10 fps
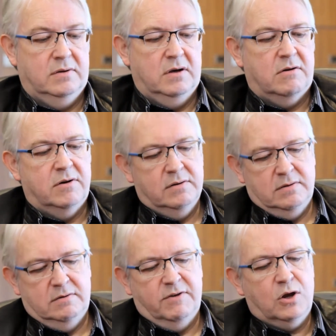are
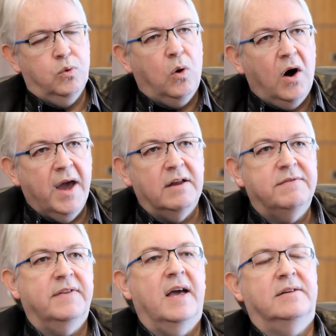required
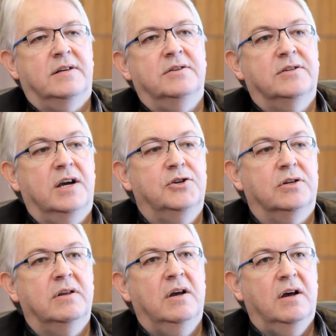for that
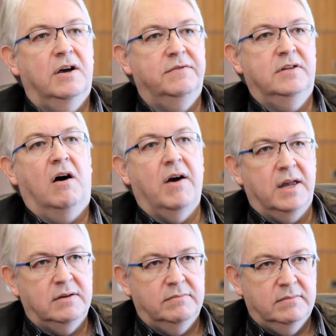sensation have died.